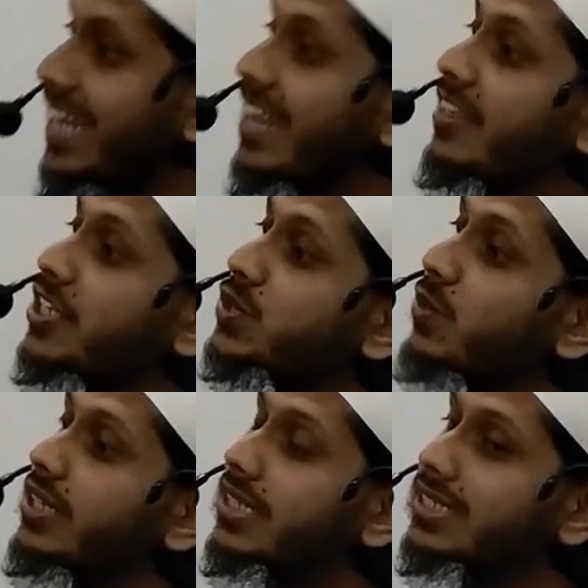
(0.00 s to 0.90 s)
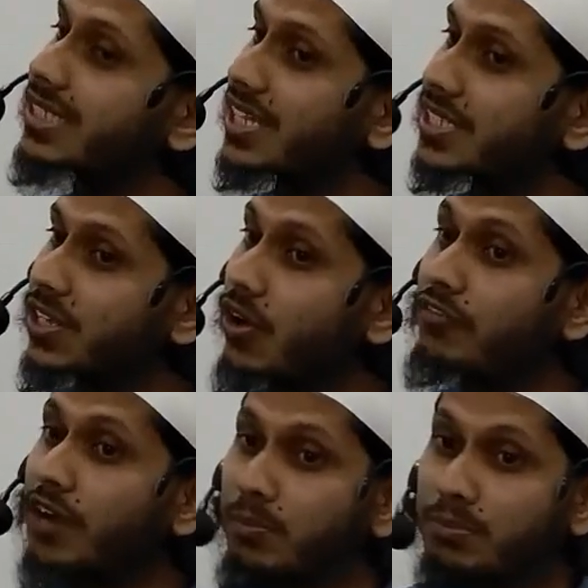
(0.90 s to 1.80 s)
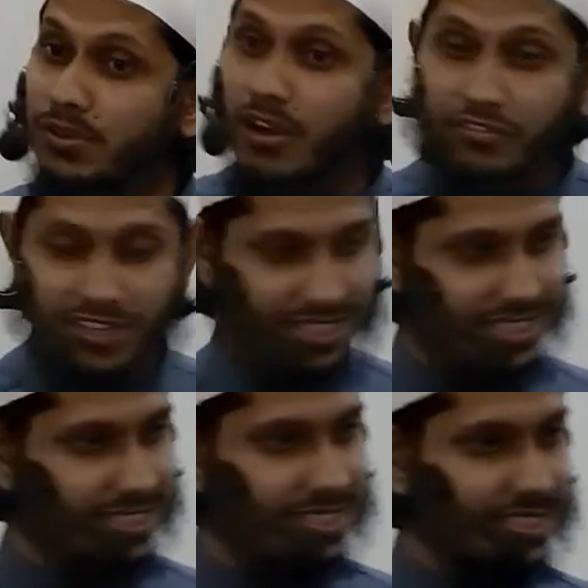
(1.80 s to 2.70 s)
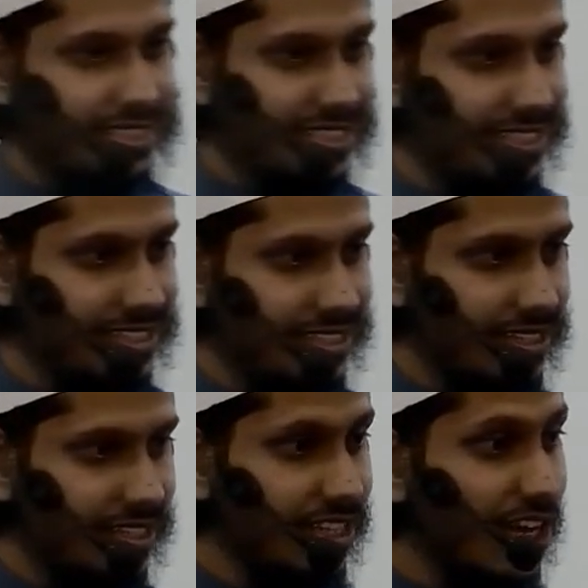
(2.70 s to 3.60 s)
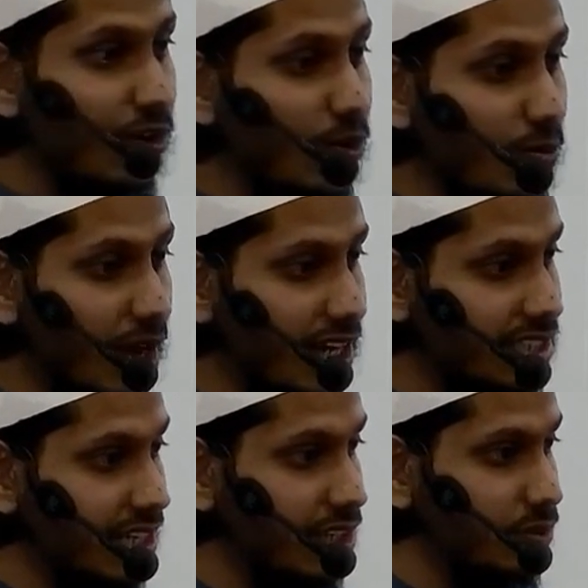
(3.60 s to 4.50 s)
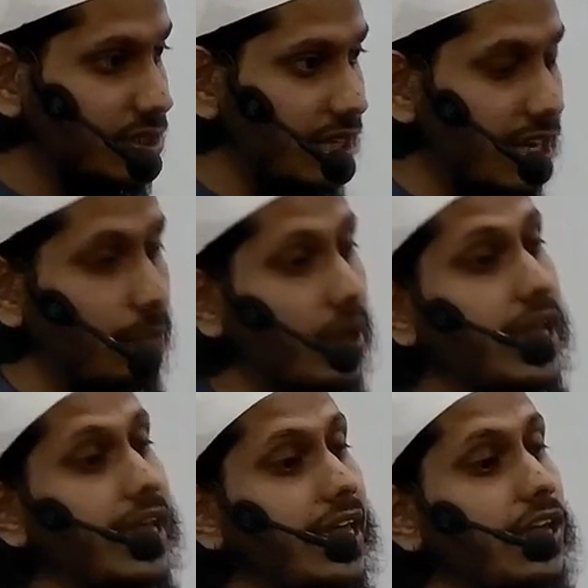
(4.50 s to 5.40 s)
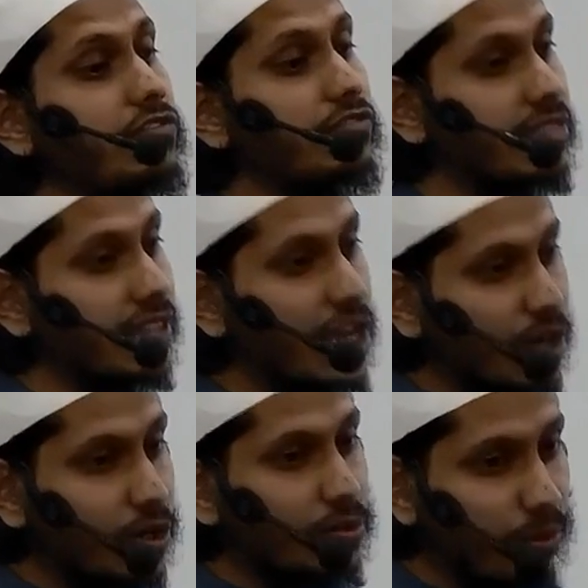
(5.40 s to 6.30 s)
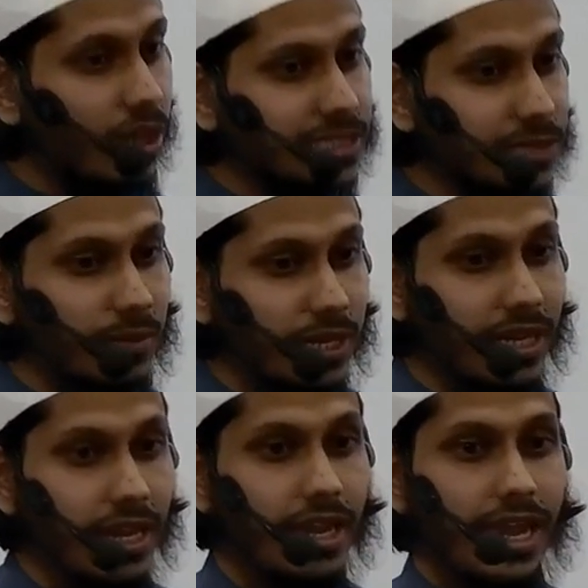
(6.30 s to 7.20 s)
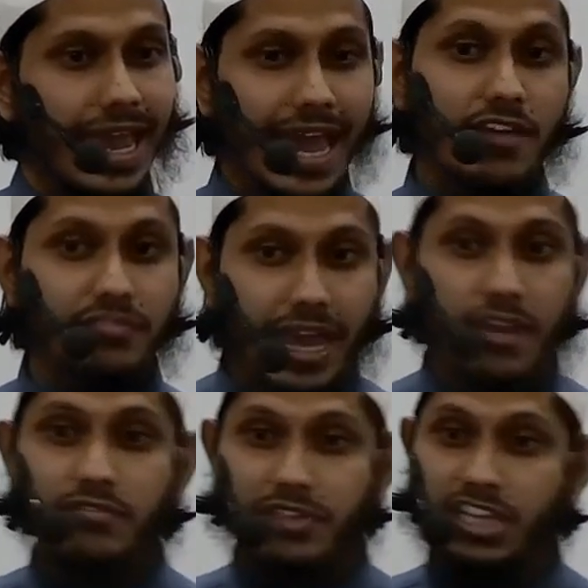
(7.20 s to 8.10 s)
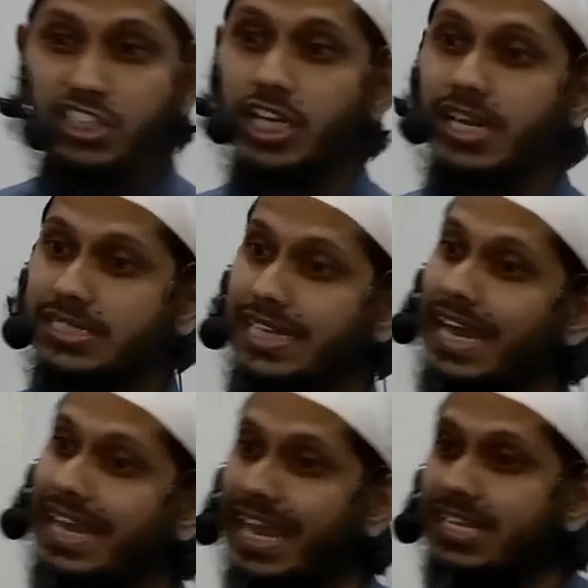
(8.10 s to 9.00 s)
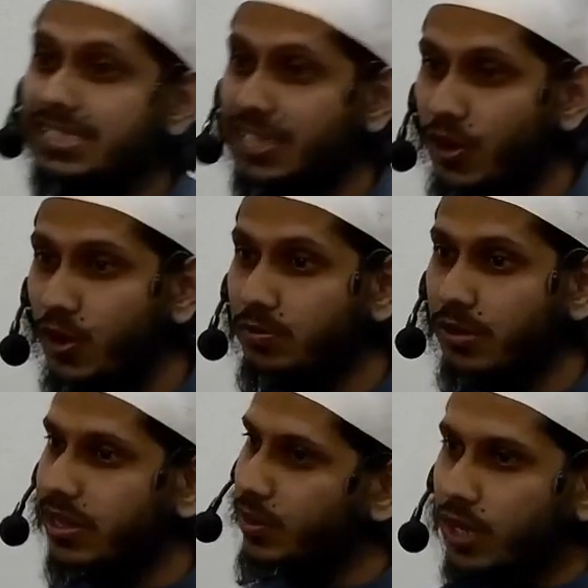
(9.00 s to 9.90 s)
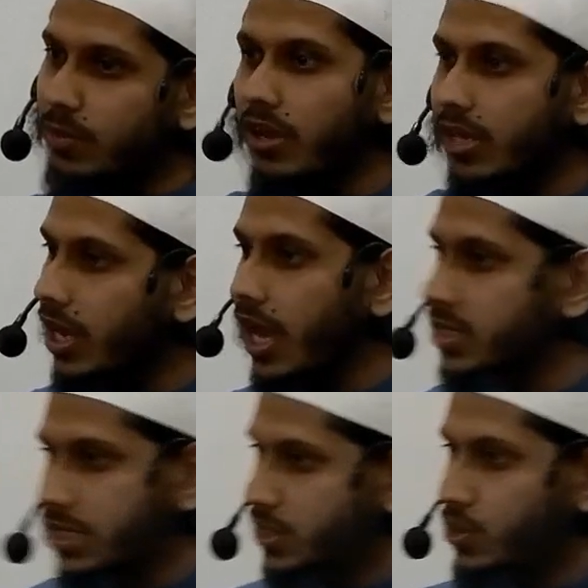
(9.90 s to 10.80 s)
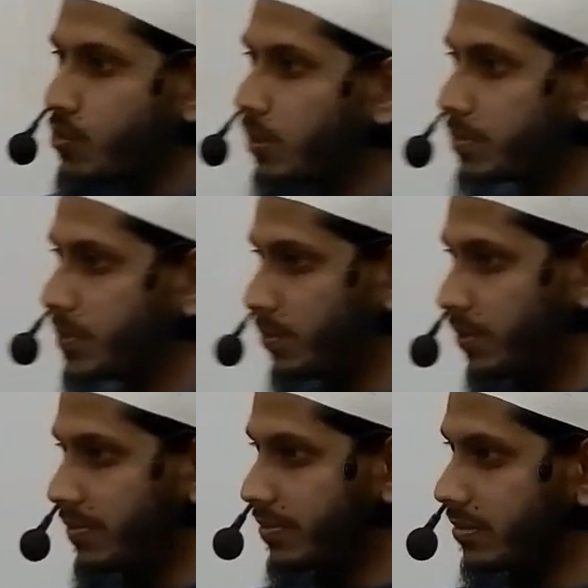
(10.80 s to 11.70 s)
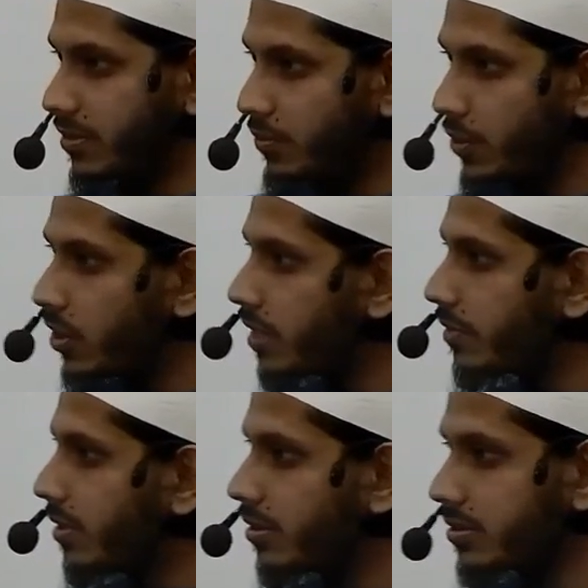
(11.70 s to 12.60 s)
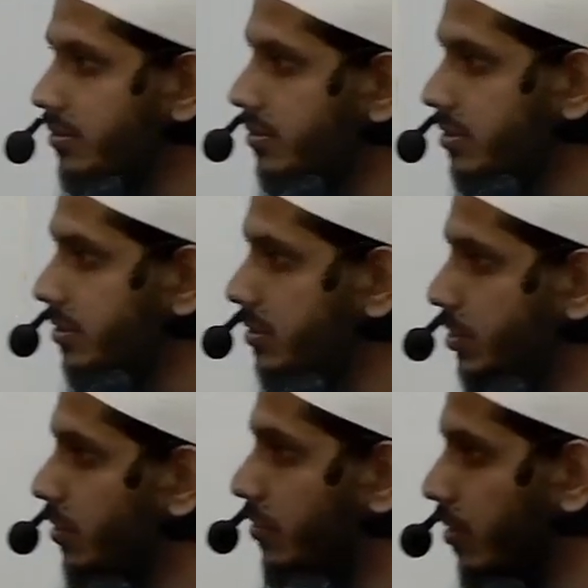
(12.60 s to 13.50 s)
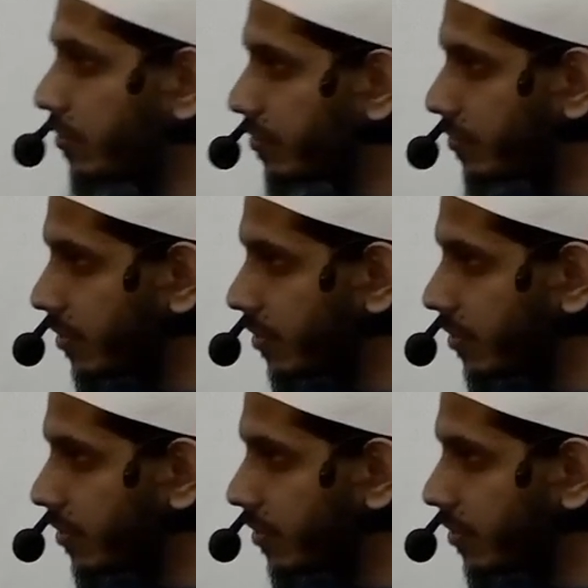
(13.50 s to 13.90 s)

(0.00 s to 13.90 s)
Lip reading: this were the sons of a prophet. Yaqub alayhi salatu wasalam, if they could possibly have envy and jealousy against their own brother, what about us as normal people? We're not even children of